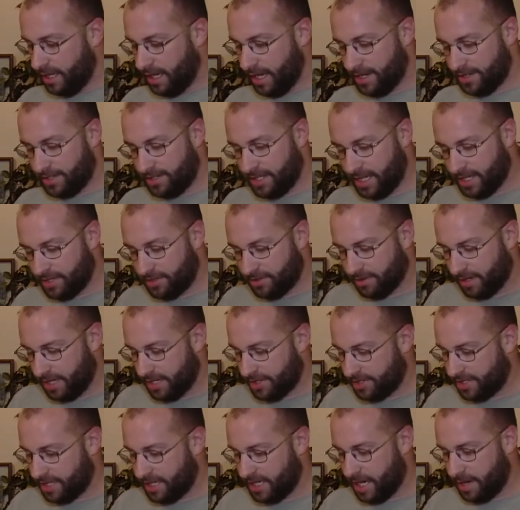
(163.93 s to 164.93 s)
A dead
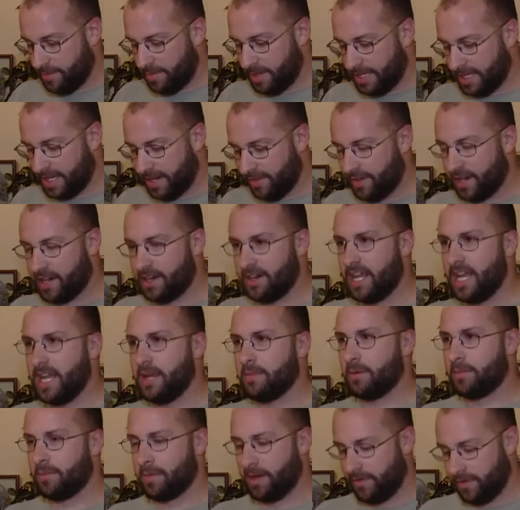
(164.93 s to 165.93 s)
Christ cannot be given a
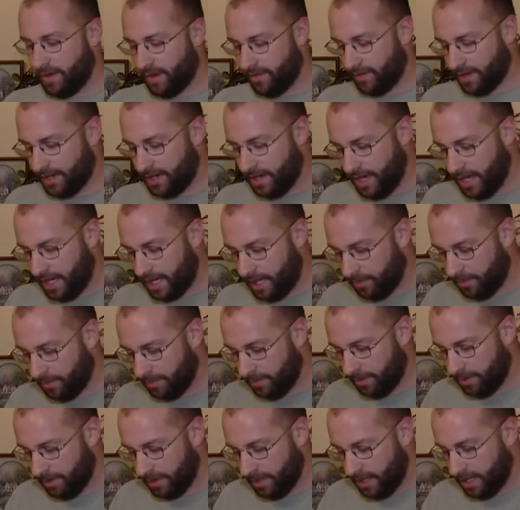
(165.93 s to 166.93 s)
name above every name.
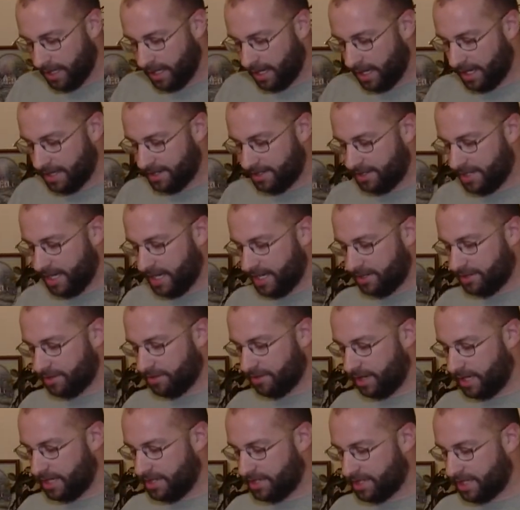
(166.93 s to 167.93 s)
A dead
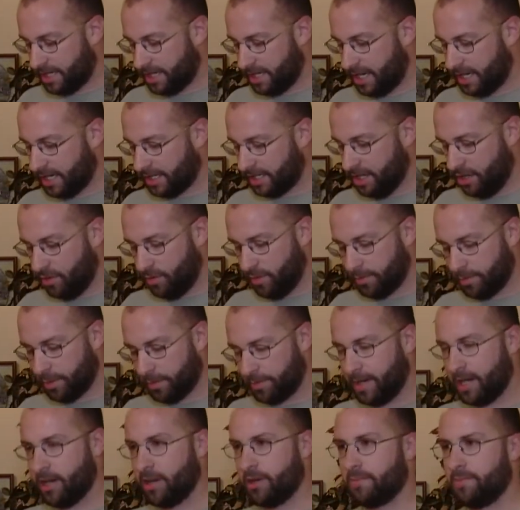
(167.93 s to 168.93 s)
Christ cannot go and
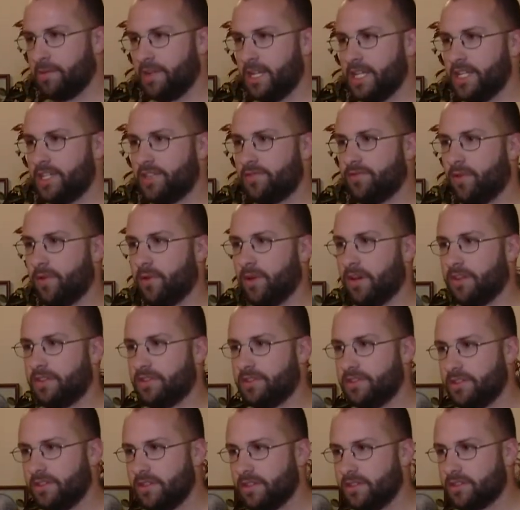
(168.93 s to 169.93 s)
prepare a place for
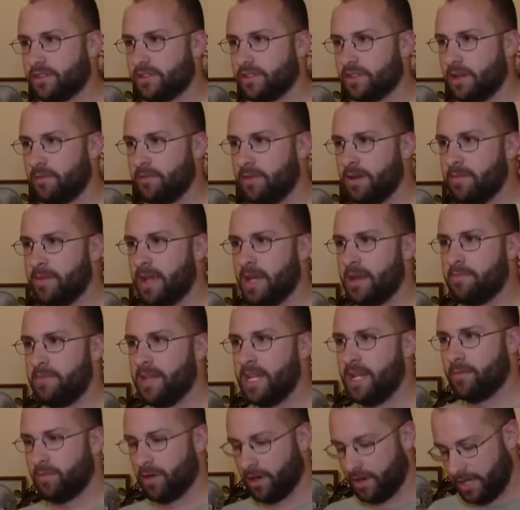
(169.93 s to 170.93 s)
us so that we may
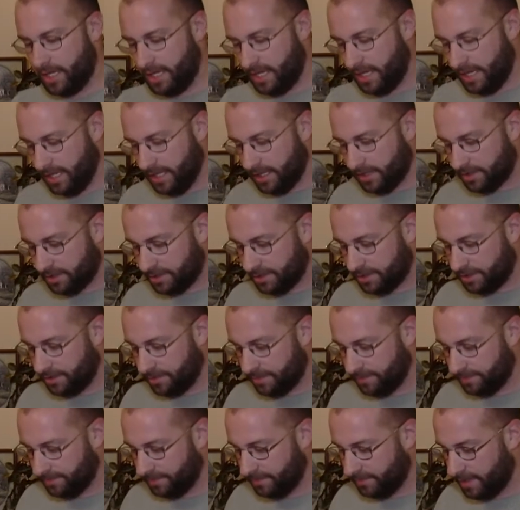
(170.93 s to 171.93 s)
be where he is.
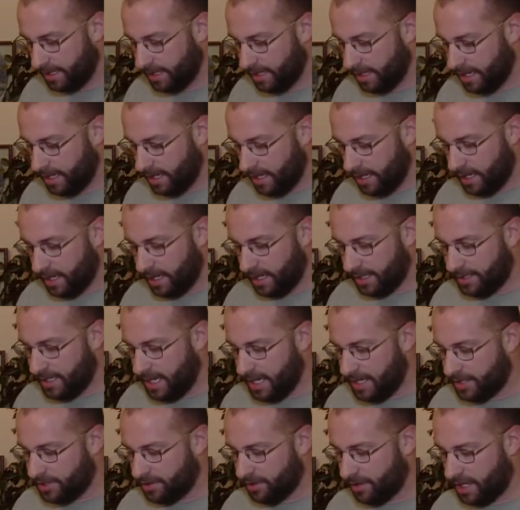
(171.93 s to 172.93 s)
Amen. A
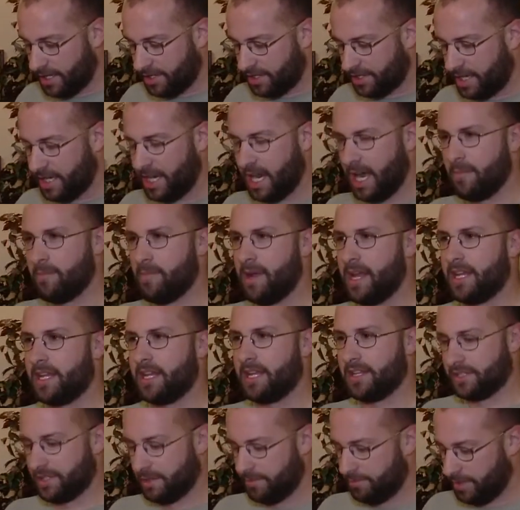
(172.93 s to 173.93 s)
dead Christ cannot
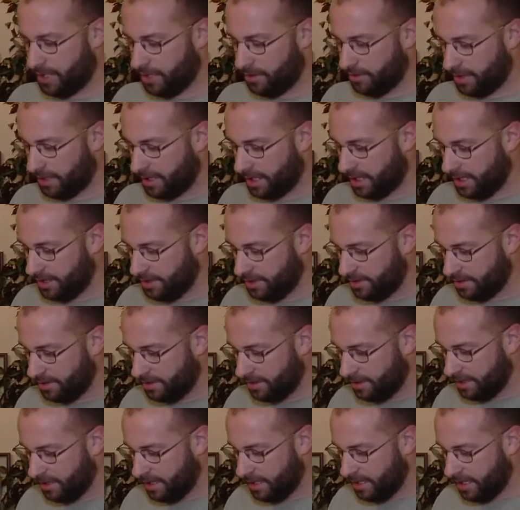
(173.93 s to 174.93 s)
make his abode in
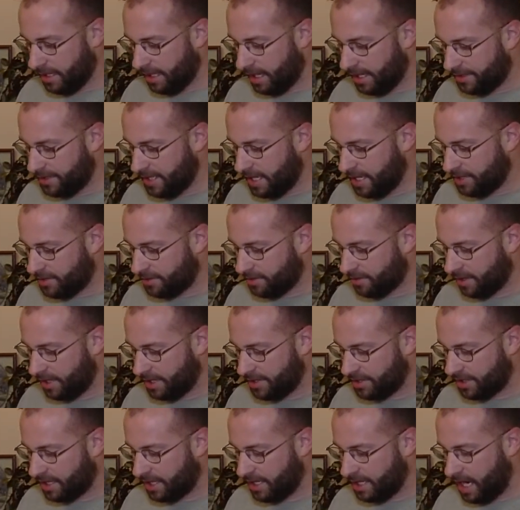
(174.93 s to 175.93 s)
us. A dead
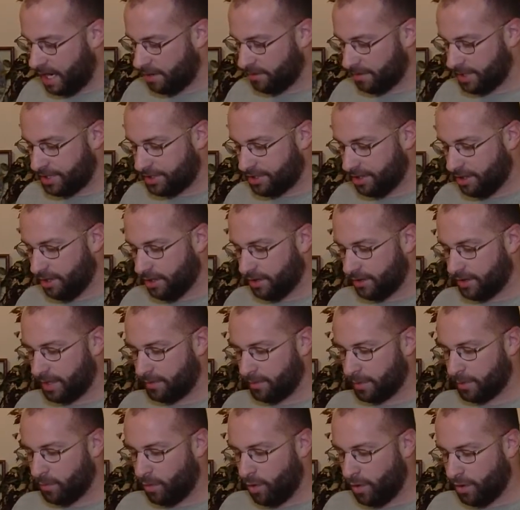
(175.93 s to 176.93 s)
Christ cannot return
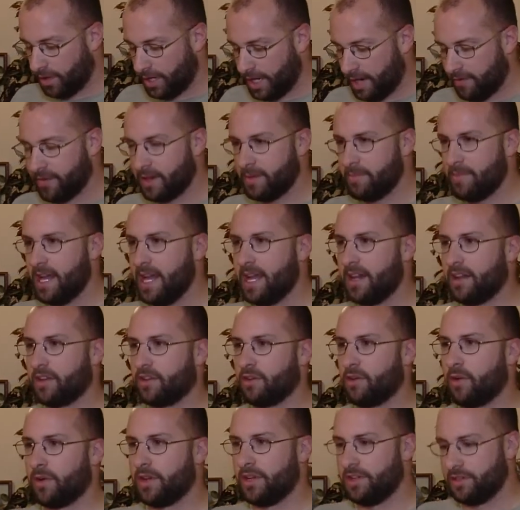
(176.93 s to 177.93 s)
and reward every man
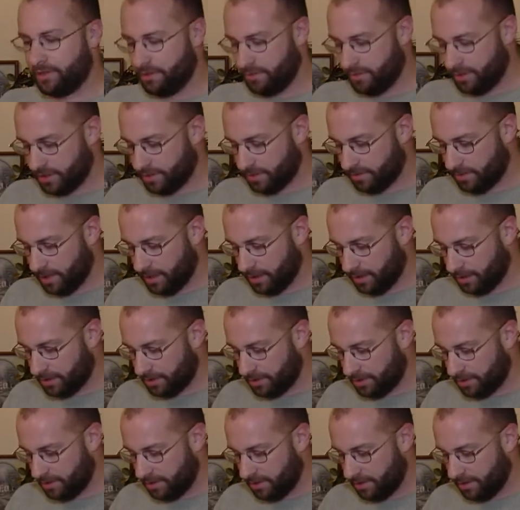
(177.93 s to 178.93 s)
according to his
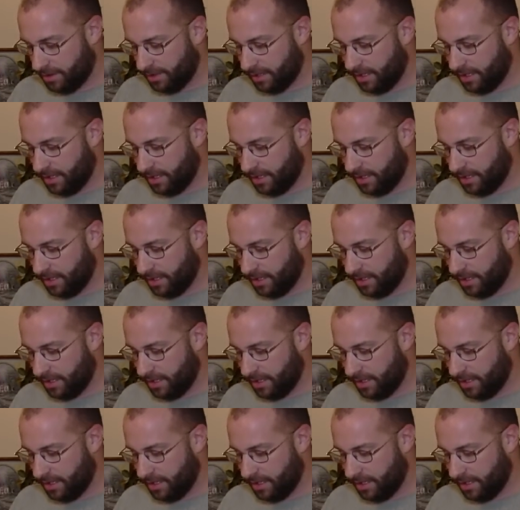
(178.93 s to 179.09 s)
works.